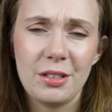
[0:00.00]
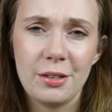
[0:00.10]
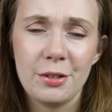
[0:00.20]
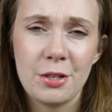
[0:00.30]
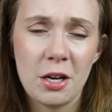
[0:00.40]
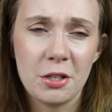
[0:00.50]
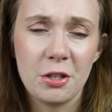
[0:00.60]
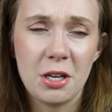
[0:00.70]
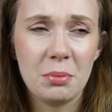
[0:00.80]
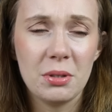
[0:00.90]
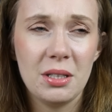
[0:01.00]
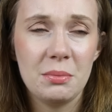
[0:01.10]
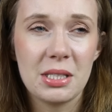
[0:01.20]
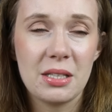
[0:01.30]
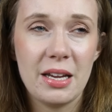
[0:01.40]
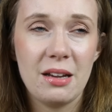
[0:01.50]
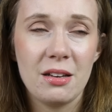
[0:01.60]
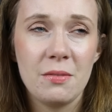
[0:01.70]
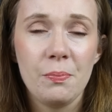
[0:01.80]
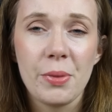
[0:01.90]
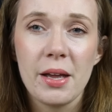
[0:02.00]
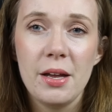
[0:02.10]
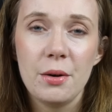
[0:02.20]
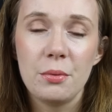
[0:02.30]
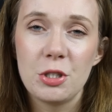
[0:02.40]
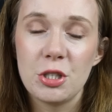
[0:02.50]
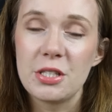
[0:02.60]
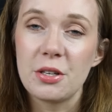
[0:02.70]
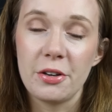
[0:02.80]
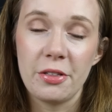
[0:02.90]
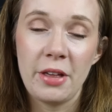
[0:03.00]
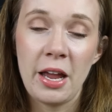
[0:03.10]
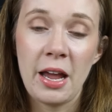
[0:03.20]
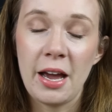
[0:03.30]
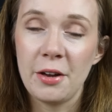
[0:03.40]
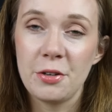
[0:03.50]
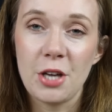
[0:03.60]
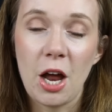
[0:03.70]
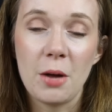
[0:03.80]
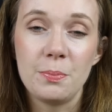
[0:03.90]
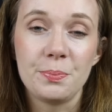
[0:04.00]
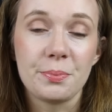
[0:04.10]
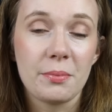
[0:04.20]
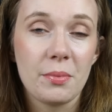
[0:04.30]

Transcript: not completely mistaken, which is Earth Day. And um,